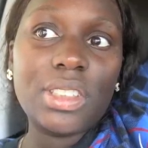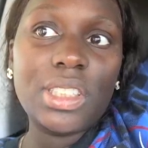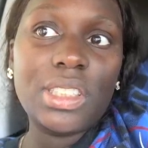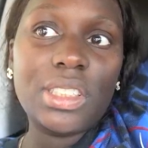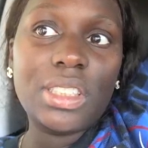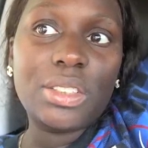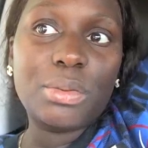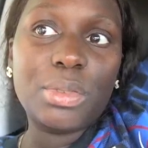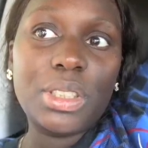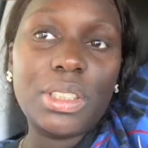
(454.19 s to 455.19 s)
It is
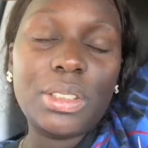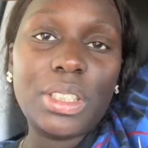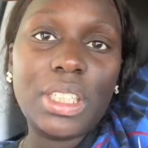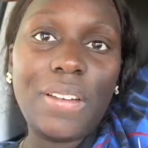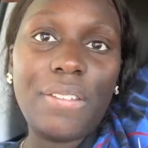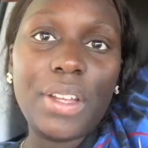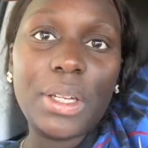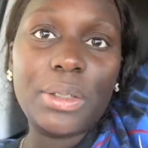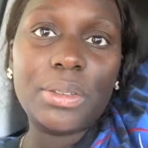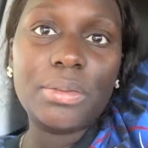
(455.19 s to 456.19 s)
real in the
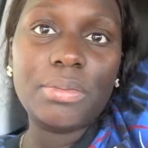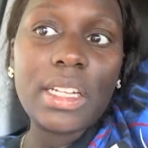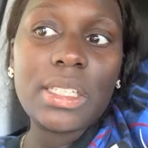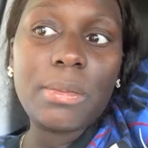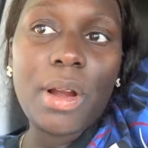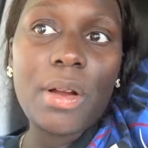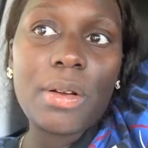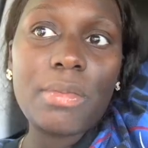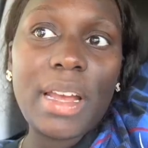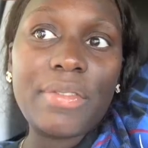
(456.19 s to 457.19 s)
field.
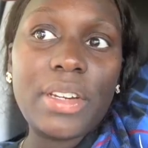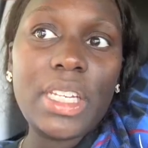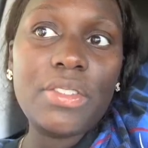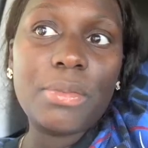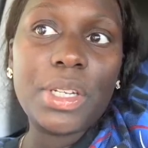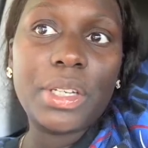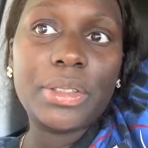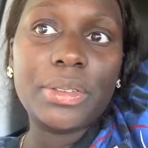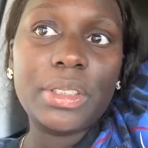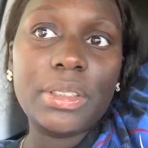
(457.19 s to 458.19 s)
Tomorrow I'm gonna have to leave him
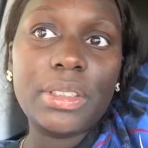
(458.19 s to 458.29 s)
here.